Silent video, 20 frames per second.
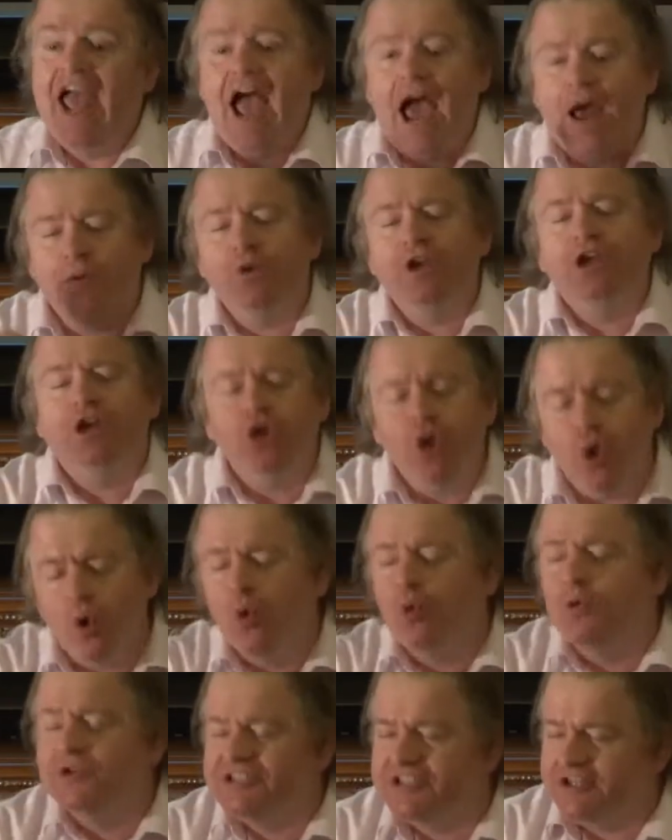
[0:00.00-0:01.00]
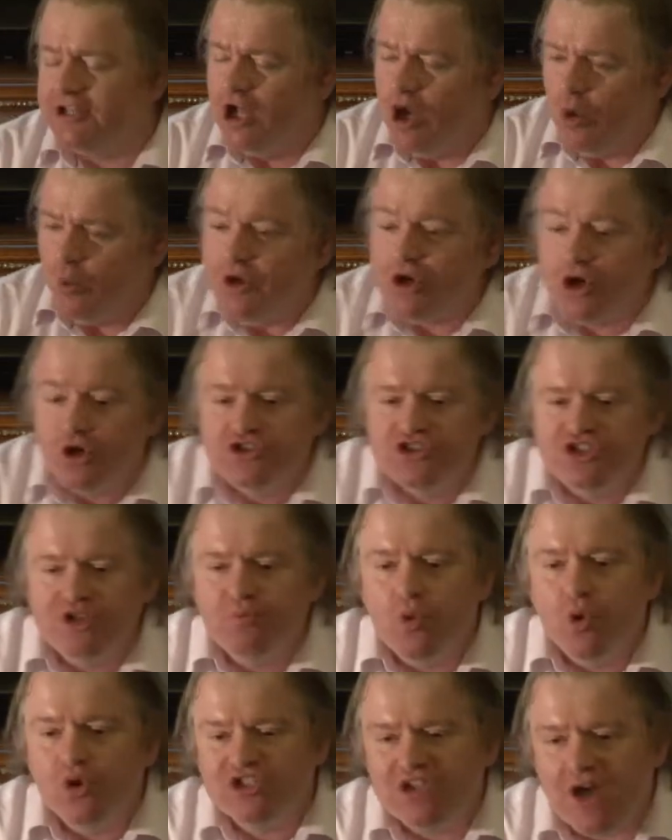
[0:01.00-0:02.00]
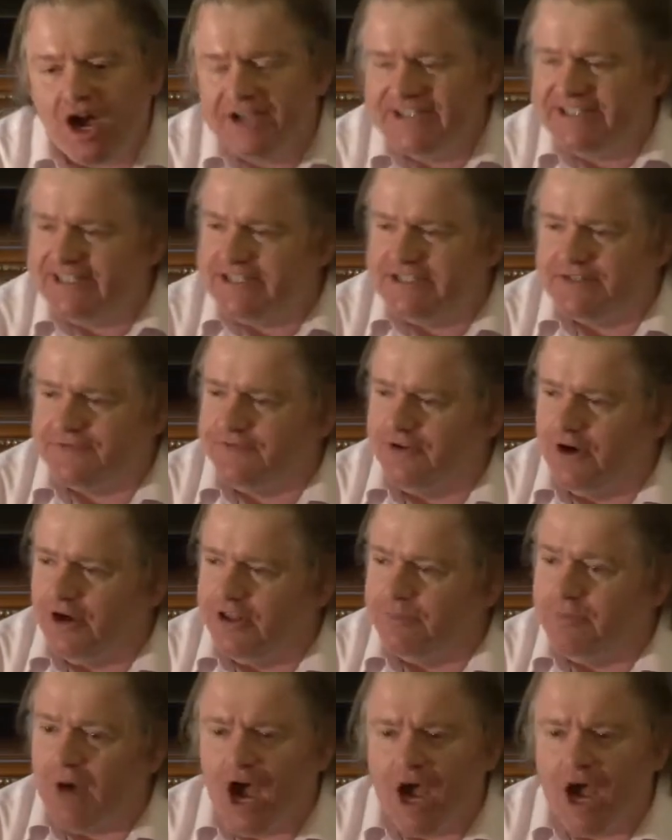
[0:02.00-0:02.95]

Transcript: and we could do more to identify them.